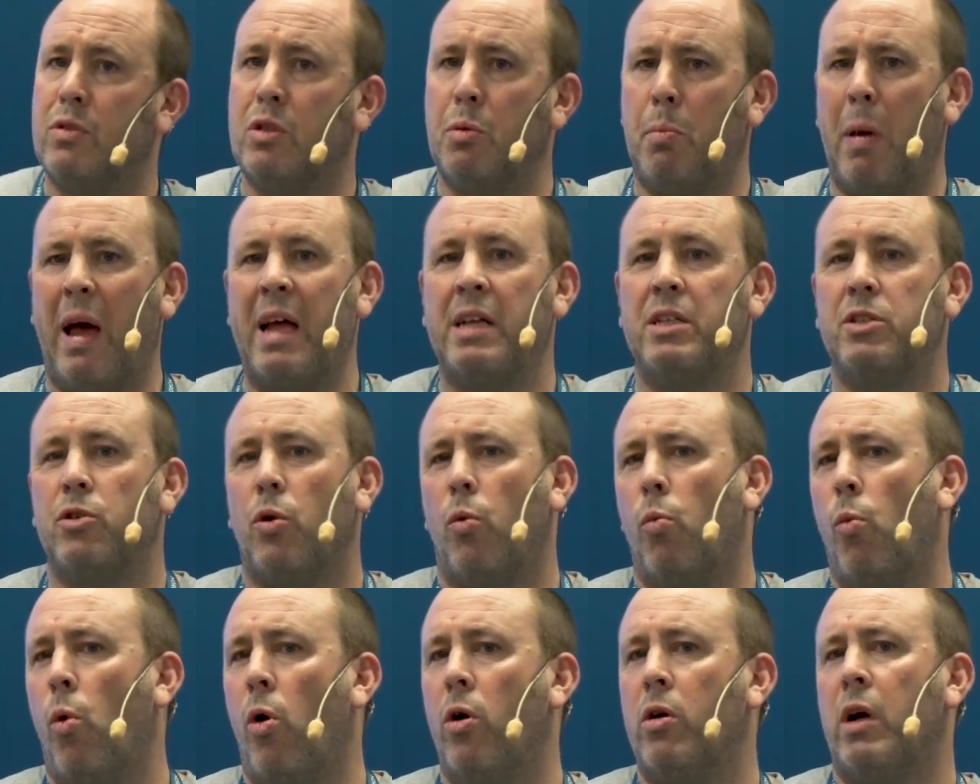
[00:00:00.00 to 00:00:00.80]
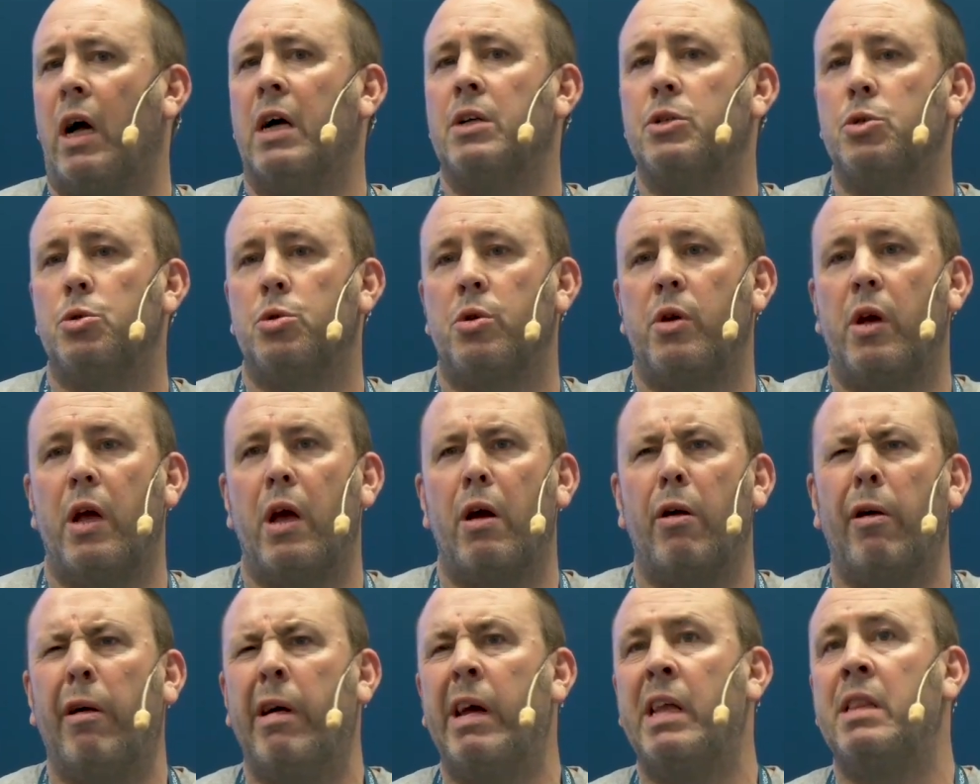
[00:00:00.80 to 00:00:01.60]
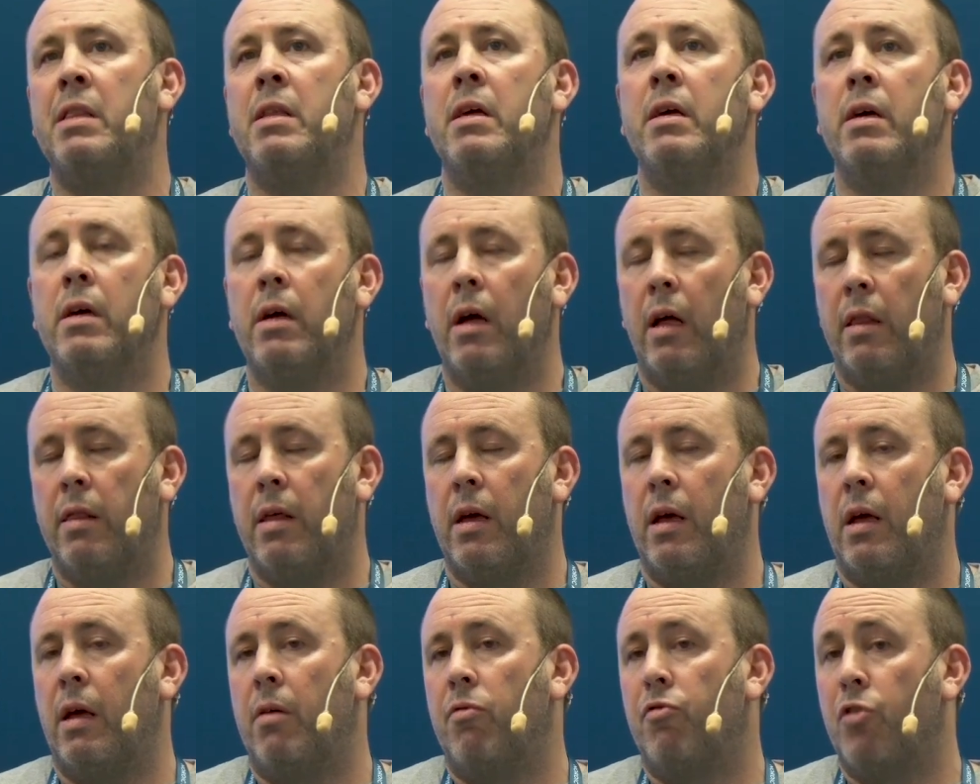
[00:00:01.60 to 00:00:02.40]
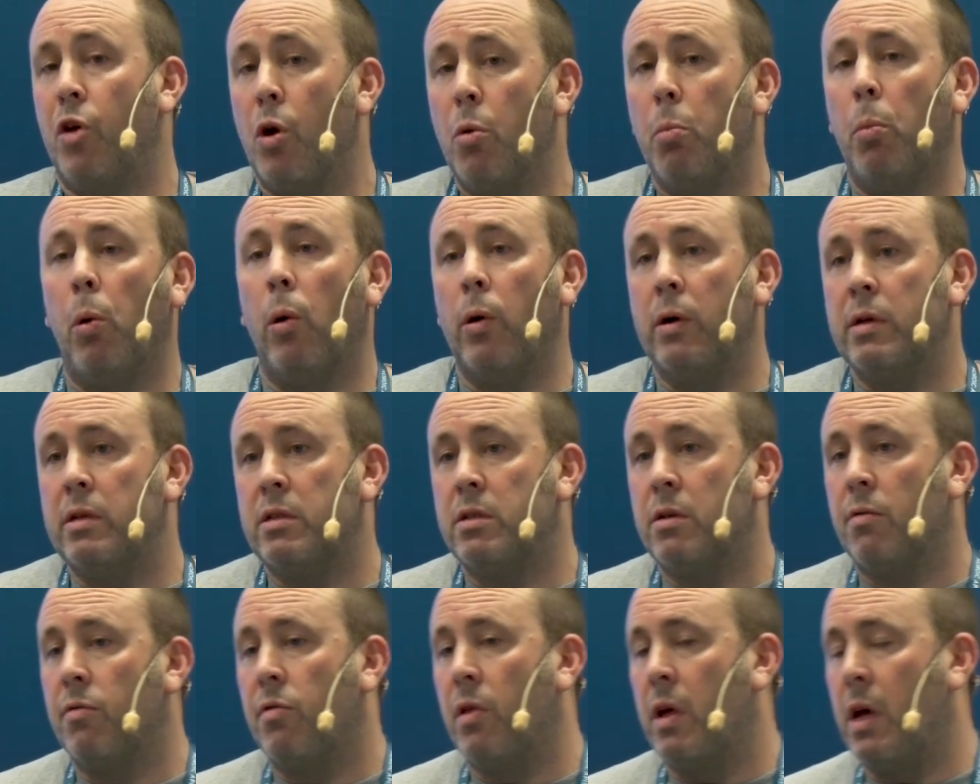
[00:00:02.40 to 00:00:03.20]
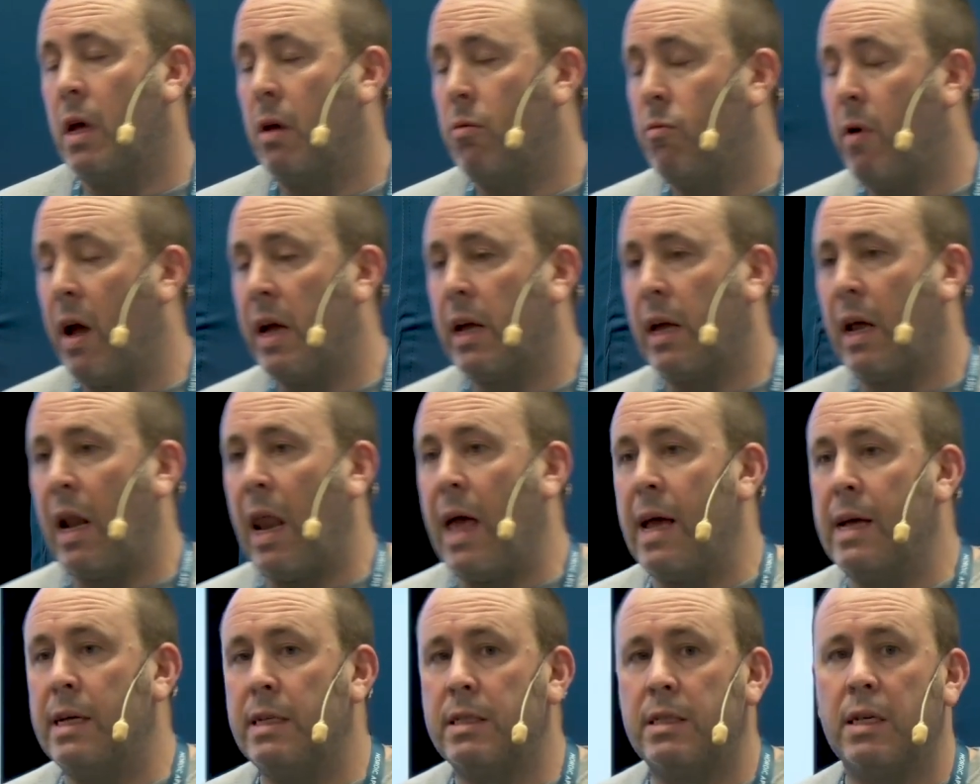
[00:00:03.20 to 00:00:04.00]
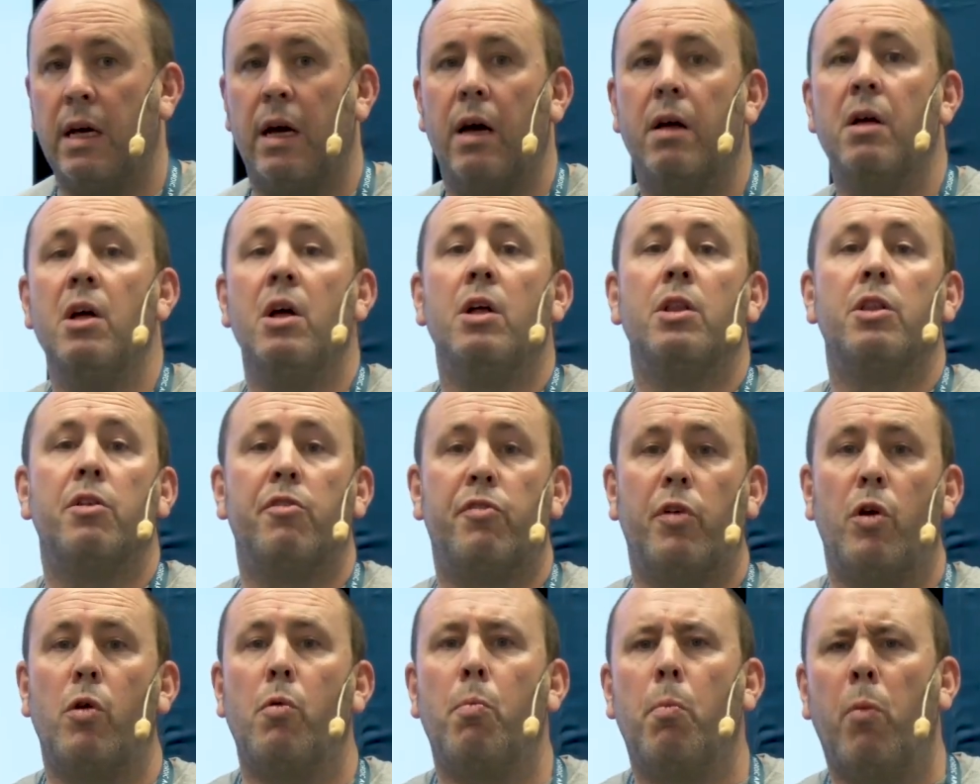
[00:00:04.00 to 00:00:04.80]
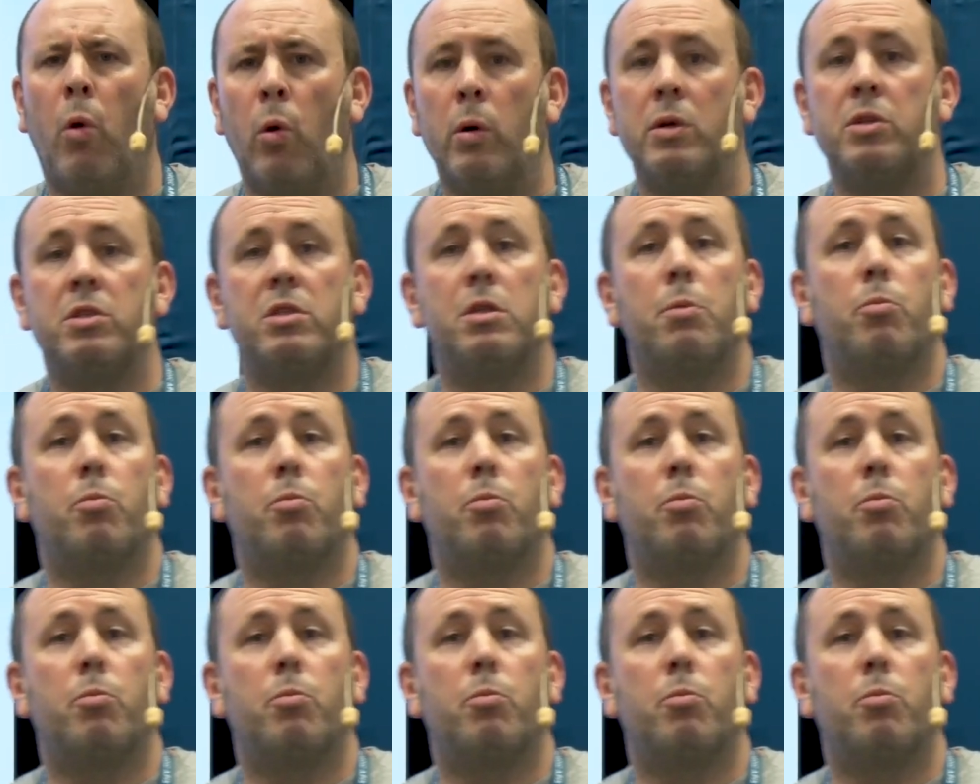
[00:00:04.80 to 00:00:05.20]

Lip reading: depends on what country you're in, the viewpoints of the regulator, the viewpoints of the